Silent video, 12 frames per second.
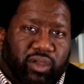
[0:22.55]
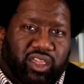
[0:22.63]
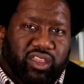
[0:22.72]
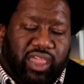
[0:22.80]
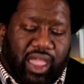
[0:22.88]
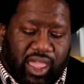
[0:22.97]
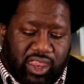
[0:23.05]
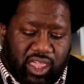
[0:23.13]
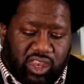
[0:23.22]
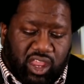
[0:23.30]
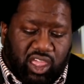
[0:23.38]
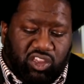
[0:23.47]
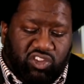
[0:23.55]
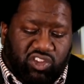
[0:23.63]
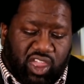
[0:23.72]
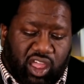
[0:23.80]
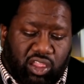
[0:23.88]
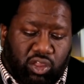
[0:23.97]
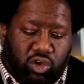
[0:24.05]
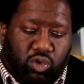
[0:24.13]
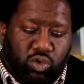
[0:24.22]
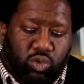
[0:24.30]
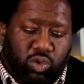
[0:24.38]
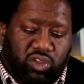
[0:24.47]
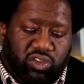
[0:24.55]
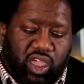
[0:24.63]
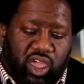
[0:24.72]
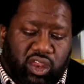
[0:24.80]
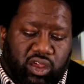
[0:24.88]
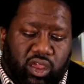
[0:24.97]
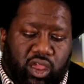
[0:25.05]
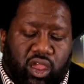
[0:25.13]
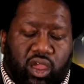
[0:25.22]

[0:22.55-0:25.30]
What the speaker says: Now, he died in a shallow Louisiana